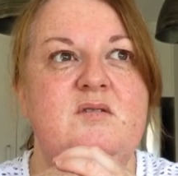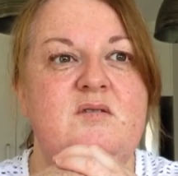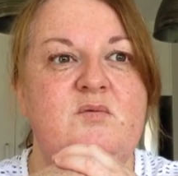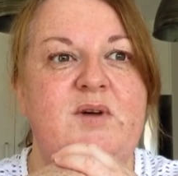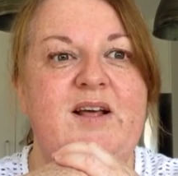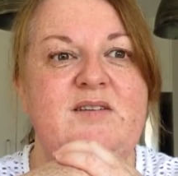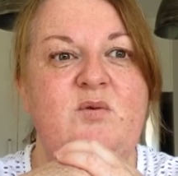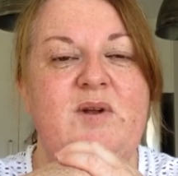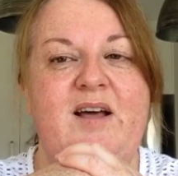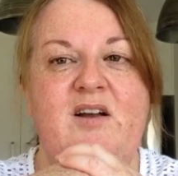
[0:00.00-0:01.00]
what our
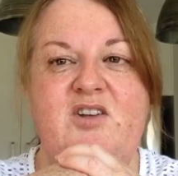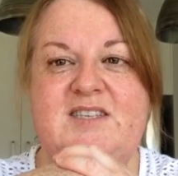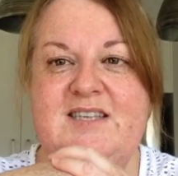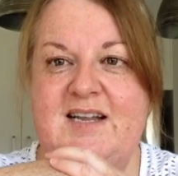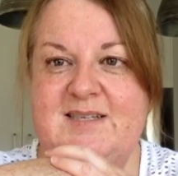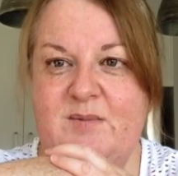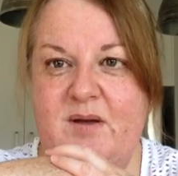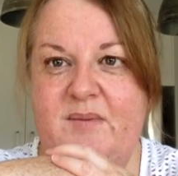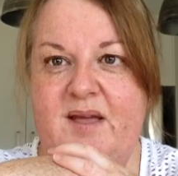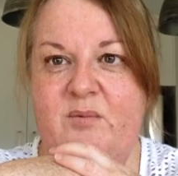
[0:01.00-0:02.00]
alert status might
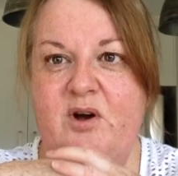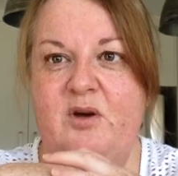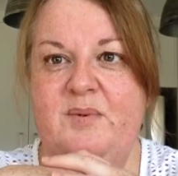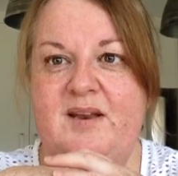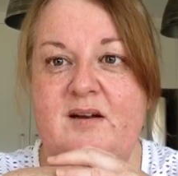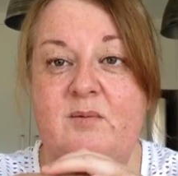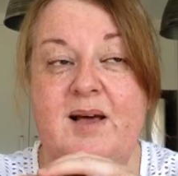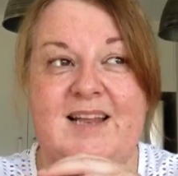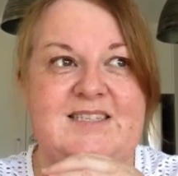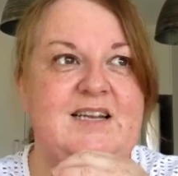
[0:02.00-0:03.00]
be. And we're hoping in
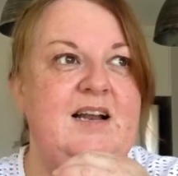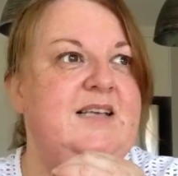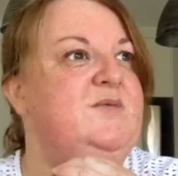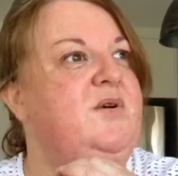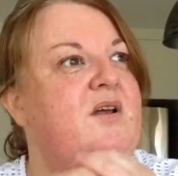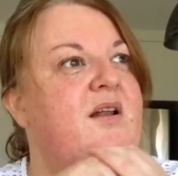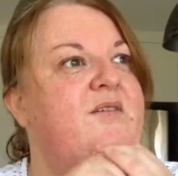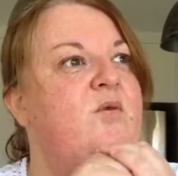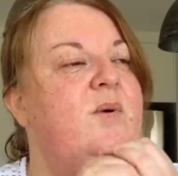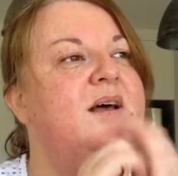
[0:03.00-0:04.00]
Wellington at least we go to
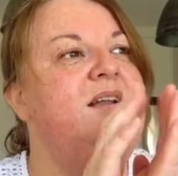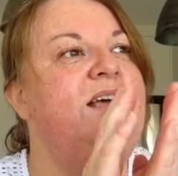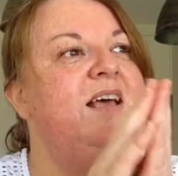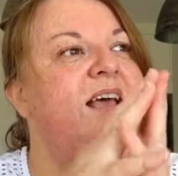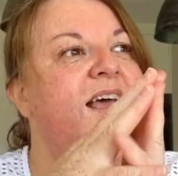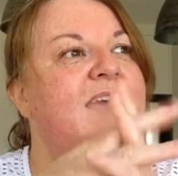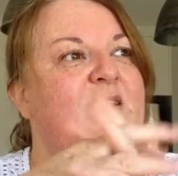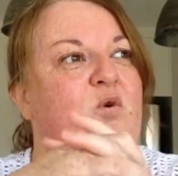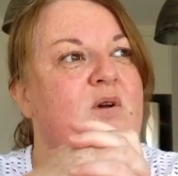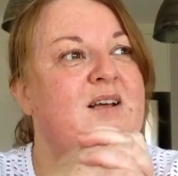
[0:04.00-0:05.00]
level 1. In
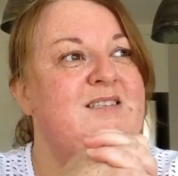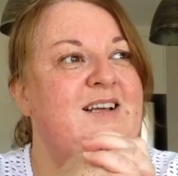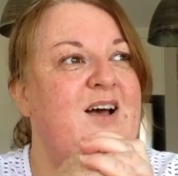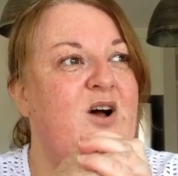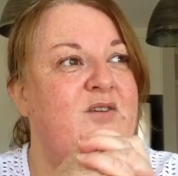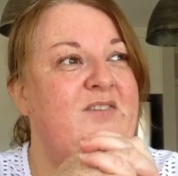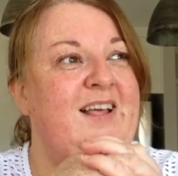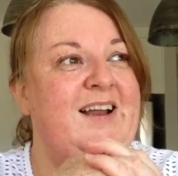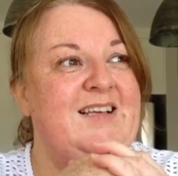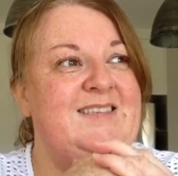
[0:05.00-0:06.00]
Auckland, hopefully
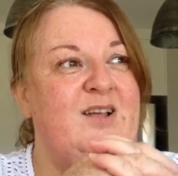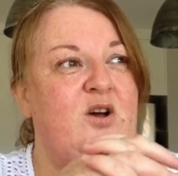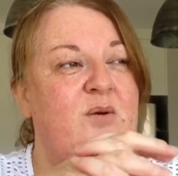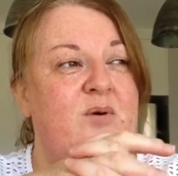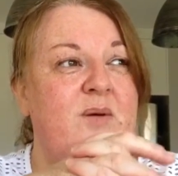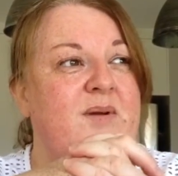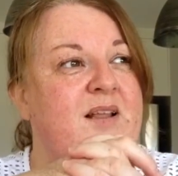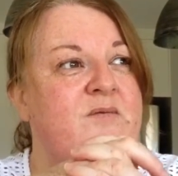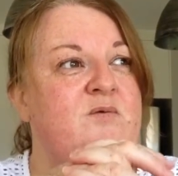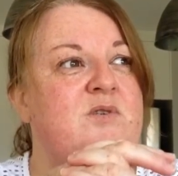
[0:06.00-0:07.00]
at least they go to proper
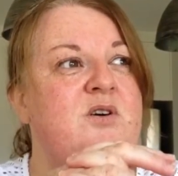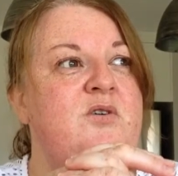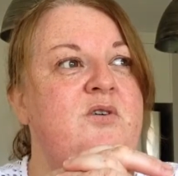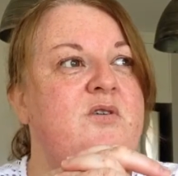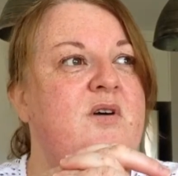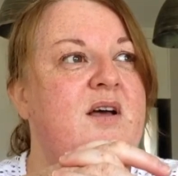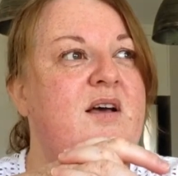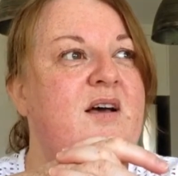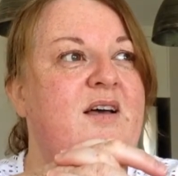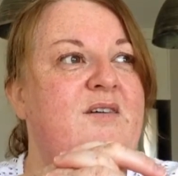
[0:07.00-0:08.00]
level 2,
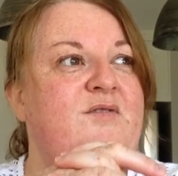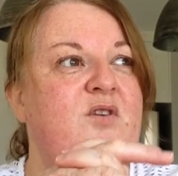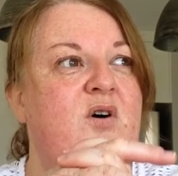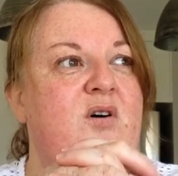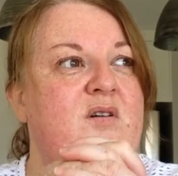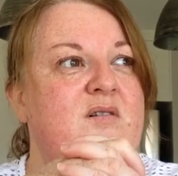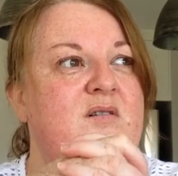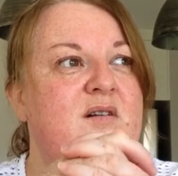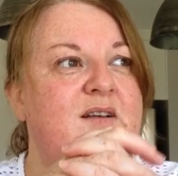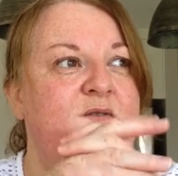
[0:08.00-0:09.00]
if not
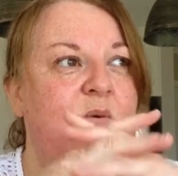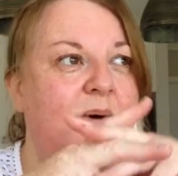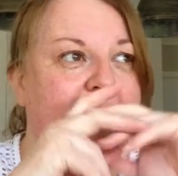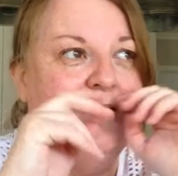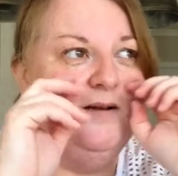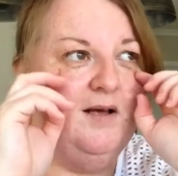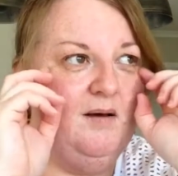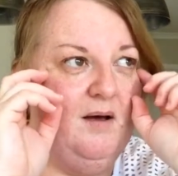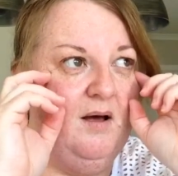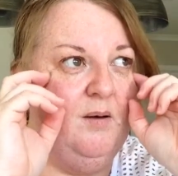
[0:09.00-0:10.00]
level 1.
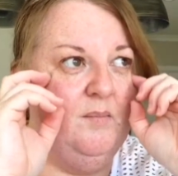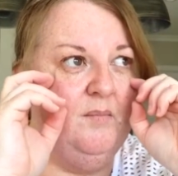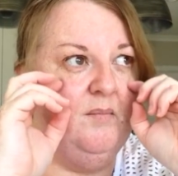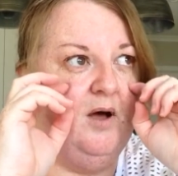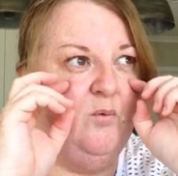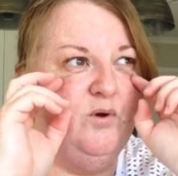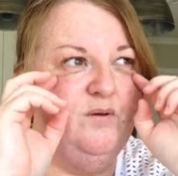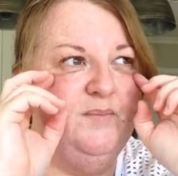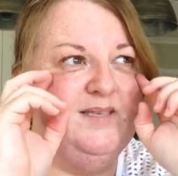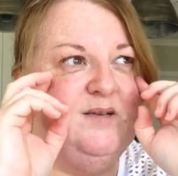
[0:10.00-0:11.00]
I
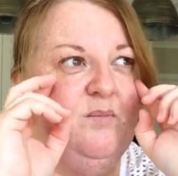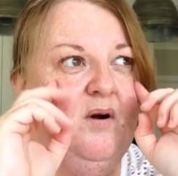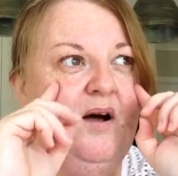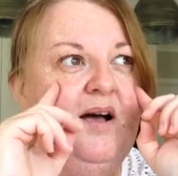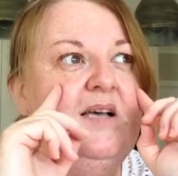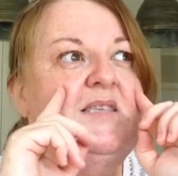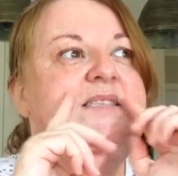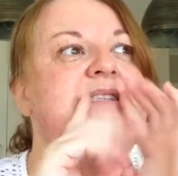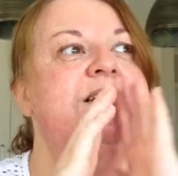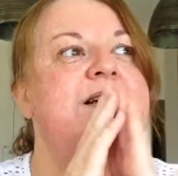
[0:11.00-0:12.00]
wouldn't be surprised